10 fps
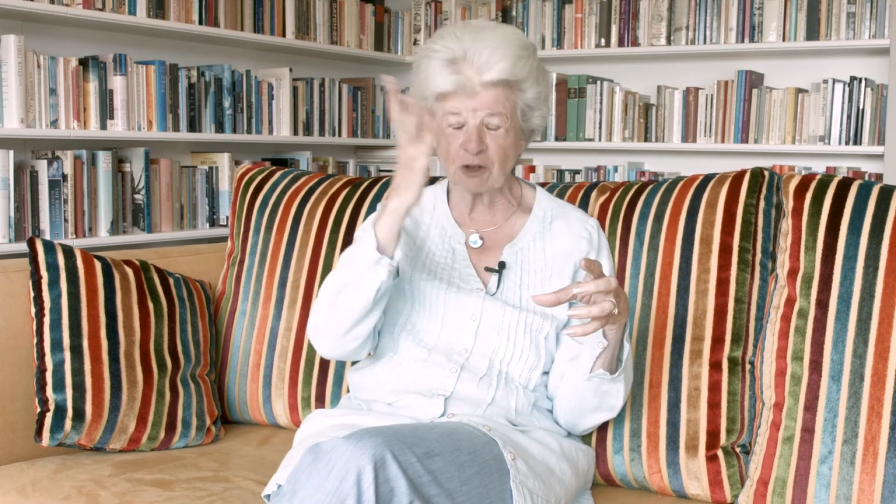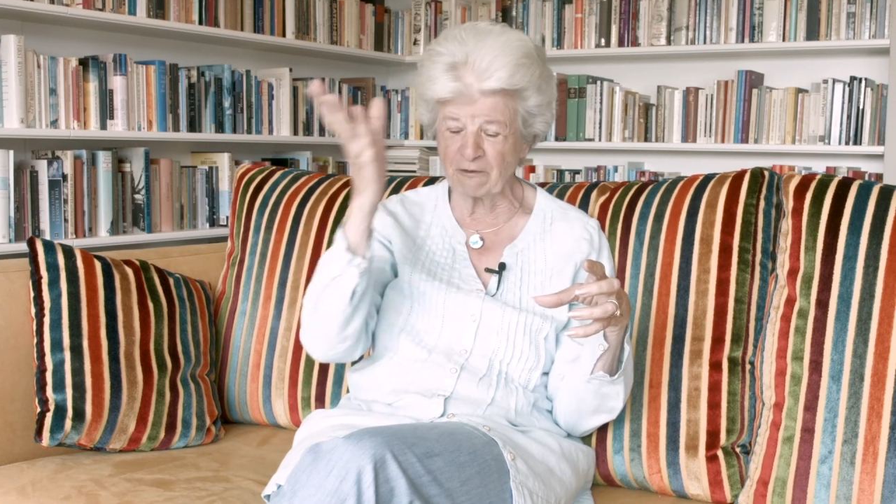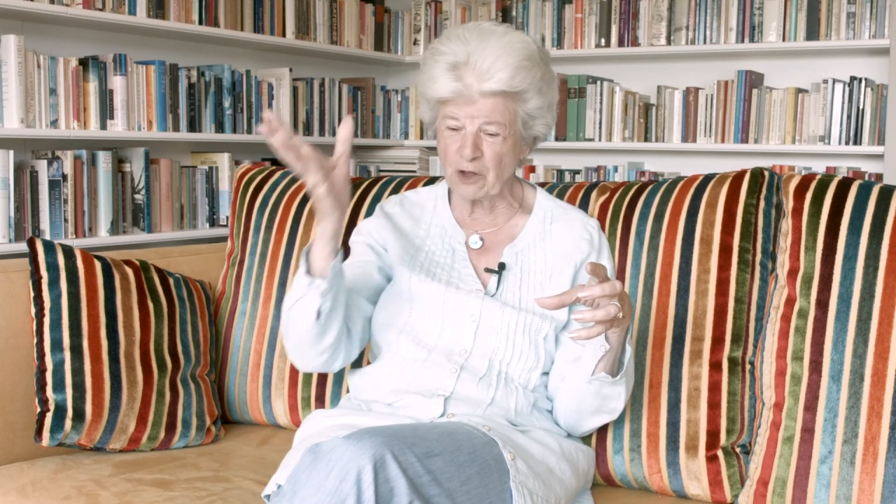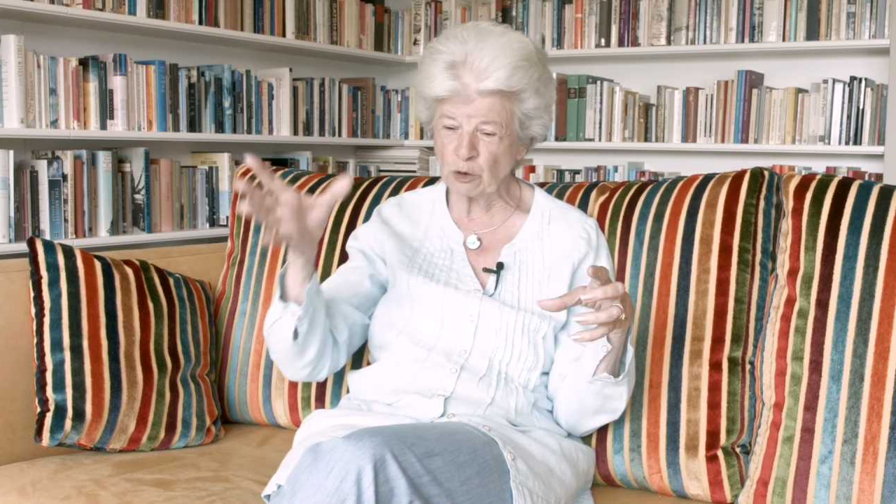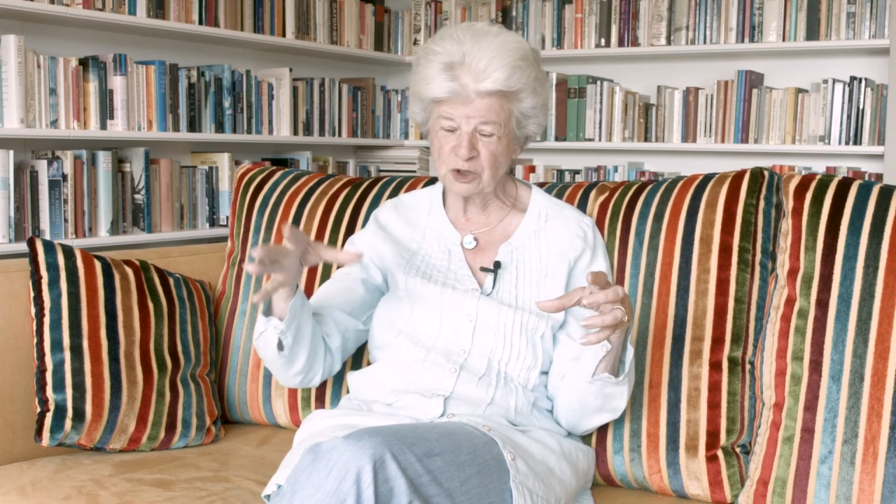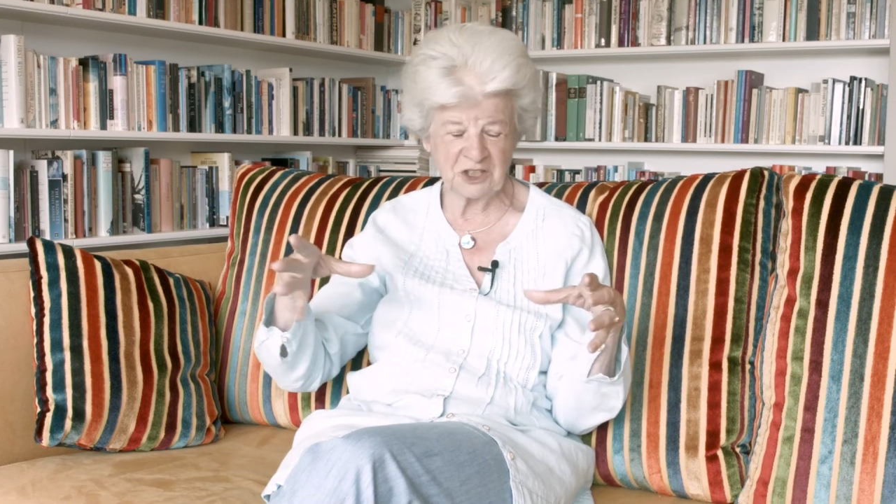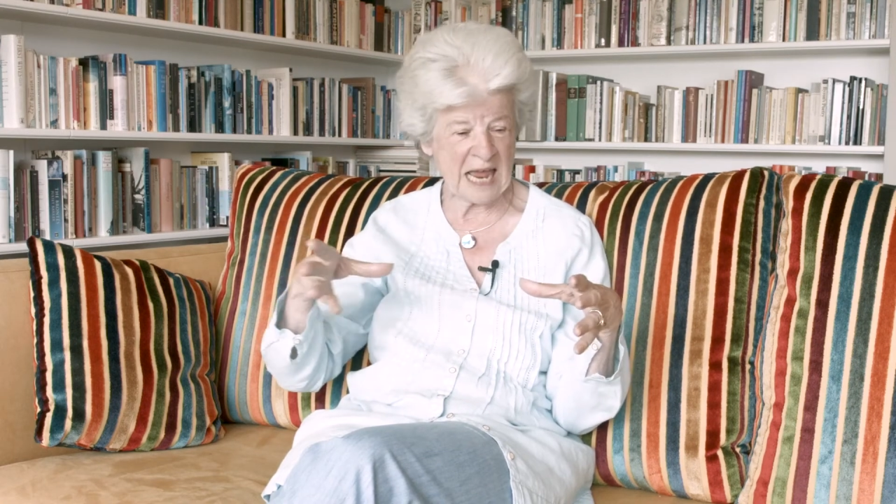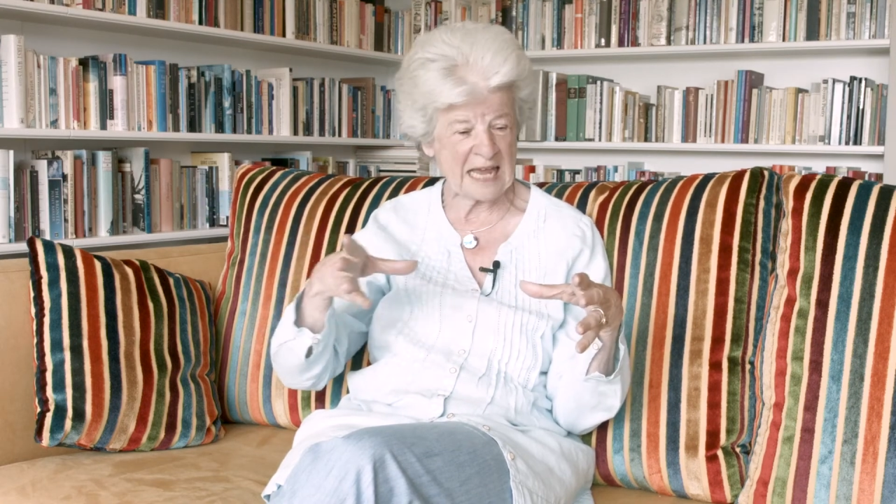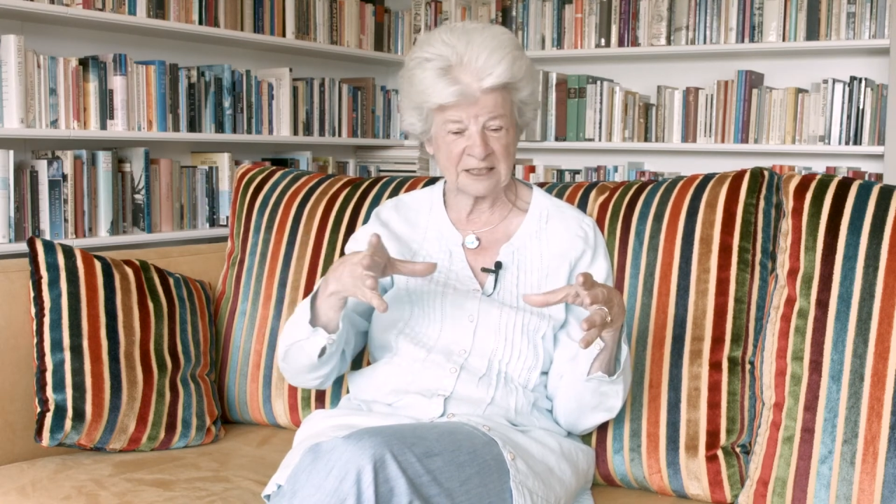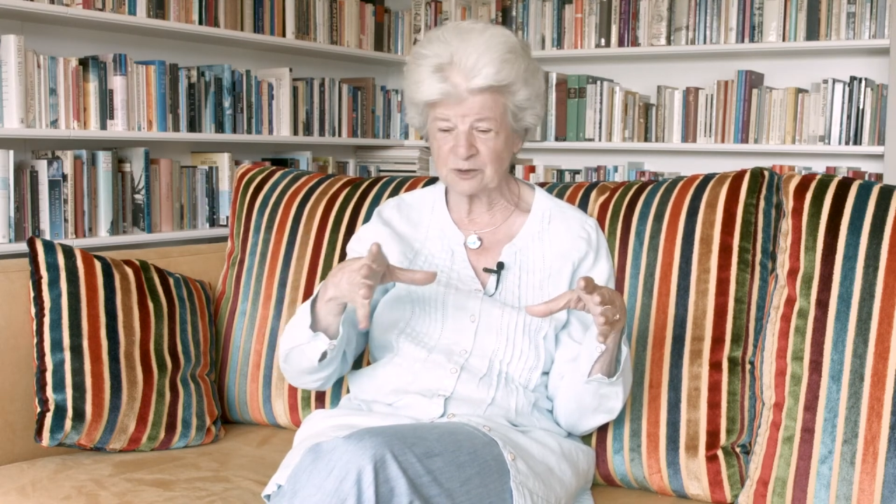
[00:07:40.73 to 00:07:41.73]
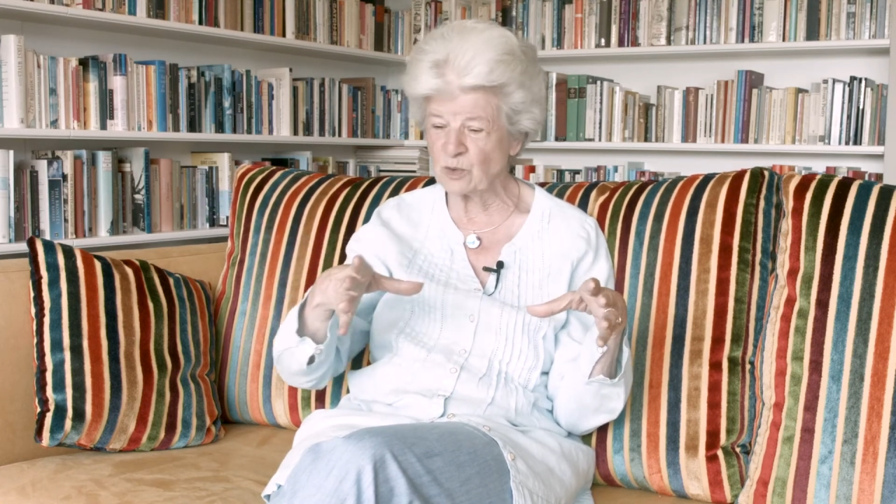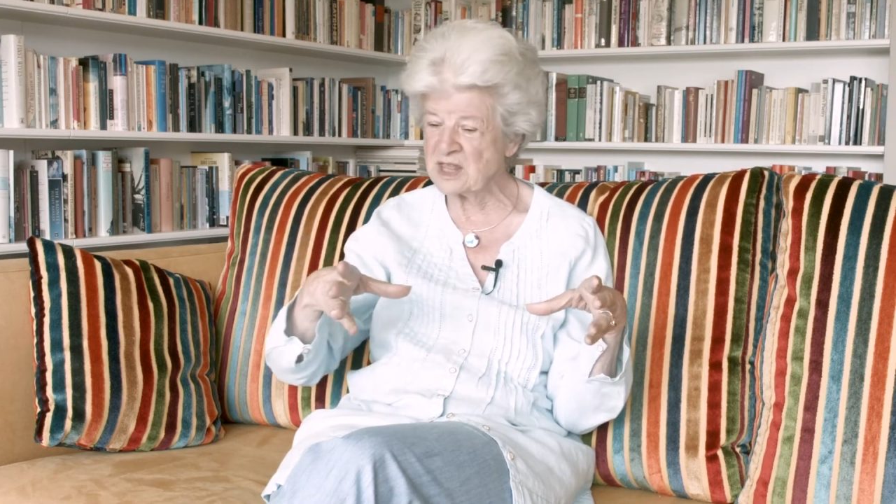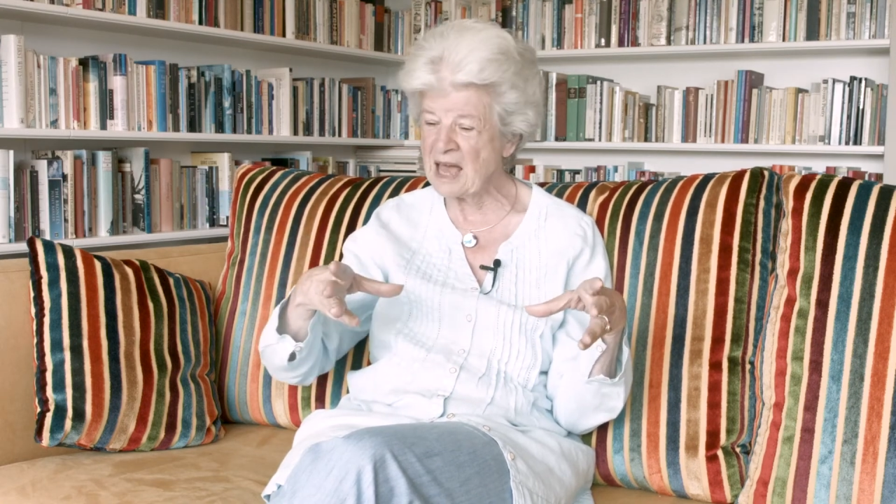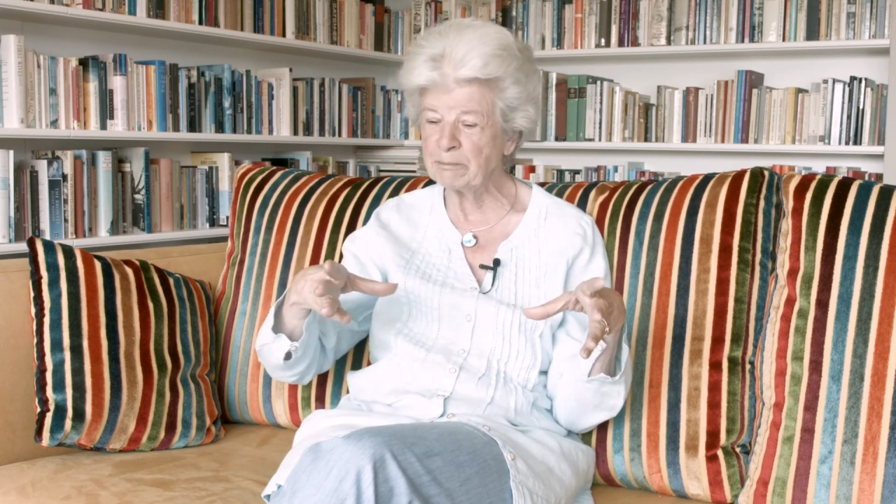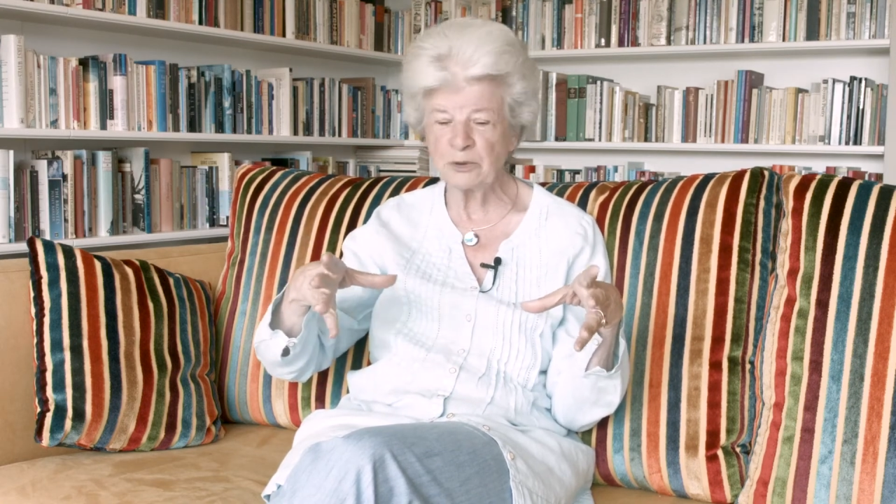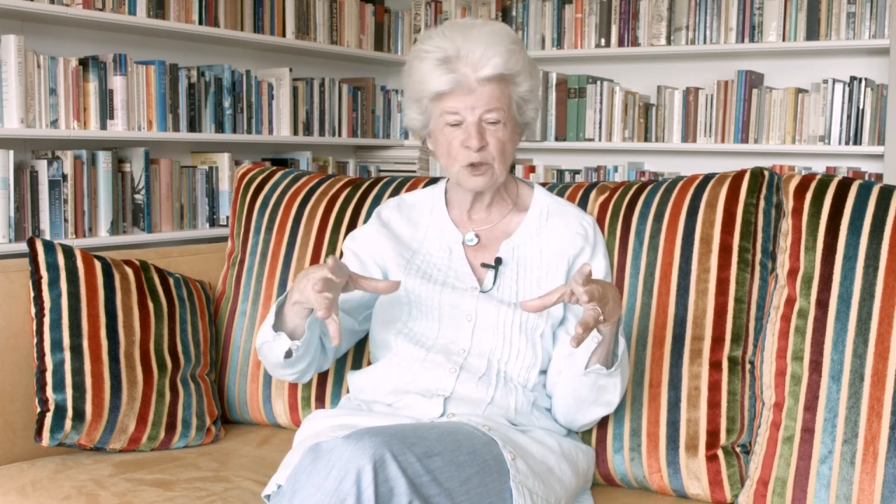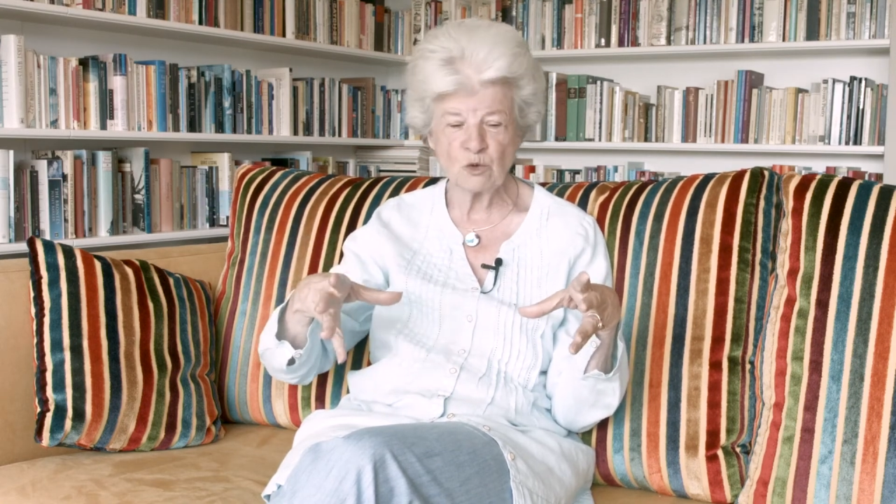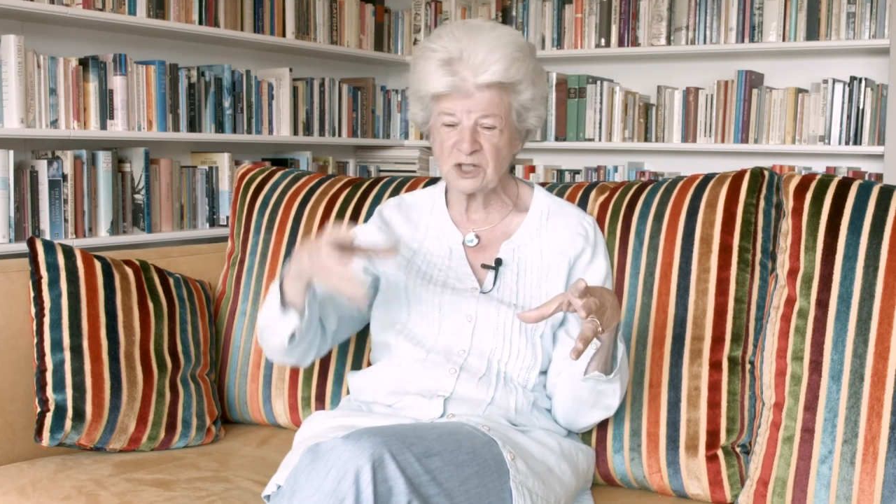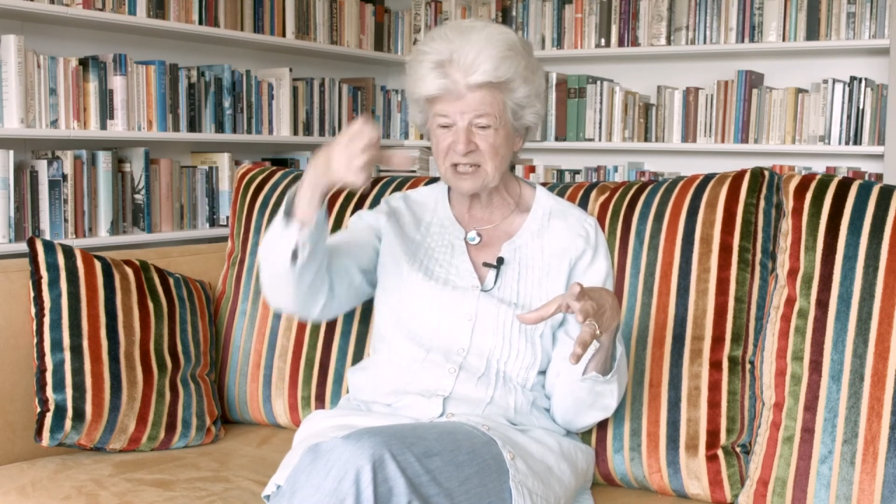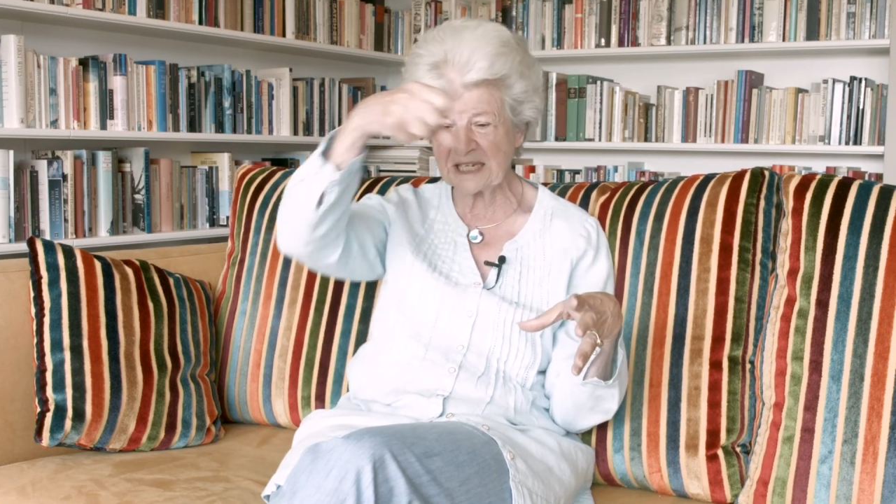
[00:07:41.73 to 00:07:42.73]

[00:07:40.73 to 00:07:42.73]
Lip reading: of those days with their beauty